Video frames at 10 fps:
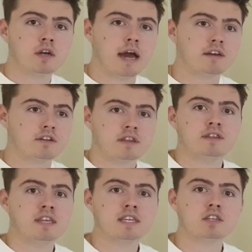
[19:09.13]
And
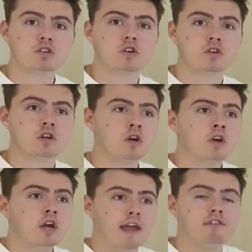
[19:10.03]
this is good, you know?
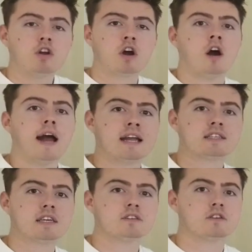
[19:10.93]
If you look at our
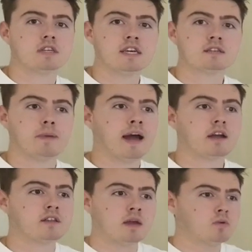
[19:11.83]
ancestors years
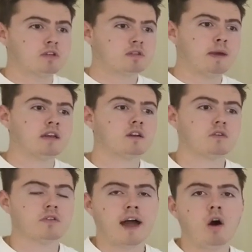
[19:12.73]
back, they would spend
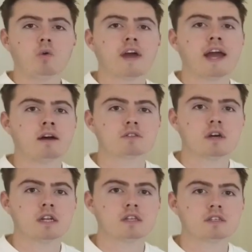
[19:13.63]
the whole day
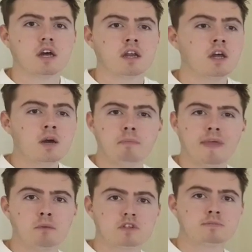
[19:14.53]
outside in the sun. But
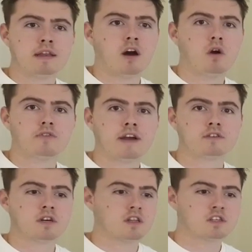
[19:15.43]
they would spend the whole day
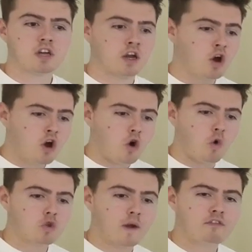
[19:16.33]
outside in the sun
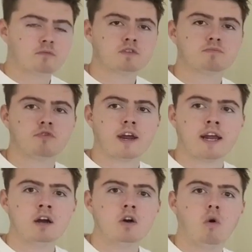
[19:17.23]
all the way from
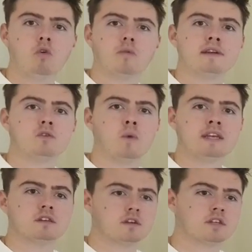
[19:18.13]
spring, all the way to
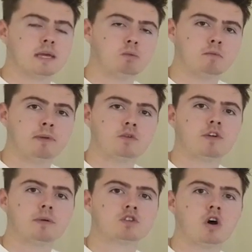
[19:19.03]
winter. So they would
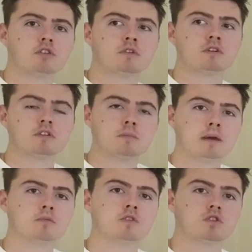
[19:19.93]
build up a tolerance to be
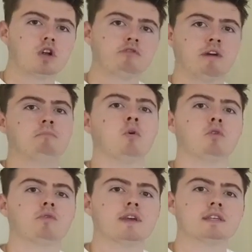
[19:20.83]
able to tolerate
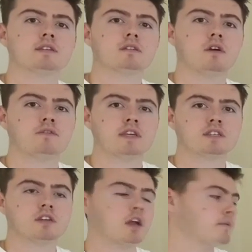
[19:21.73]
more of this
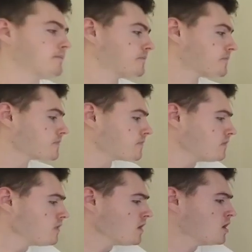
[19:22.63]
sun.
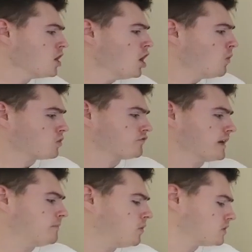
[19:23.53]
What's
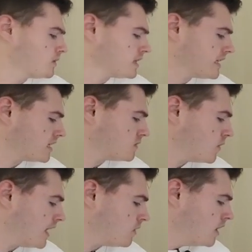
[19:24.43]
really important to understand as
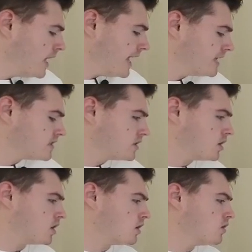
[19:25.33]
well is
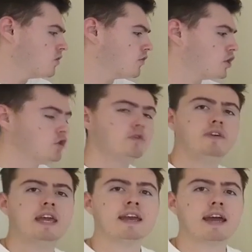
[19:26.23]
the
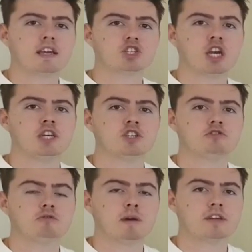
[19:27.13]
UV index
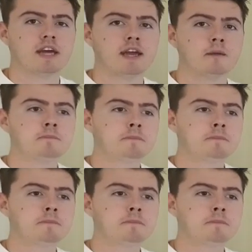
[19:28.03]
changes throughout the day.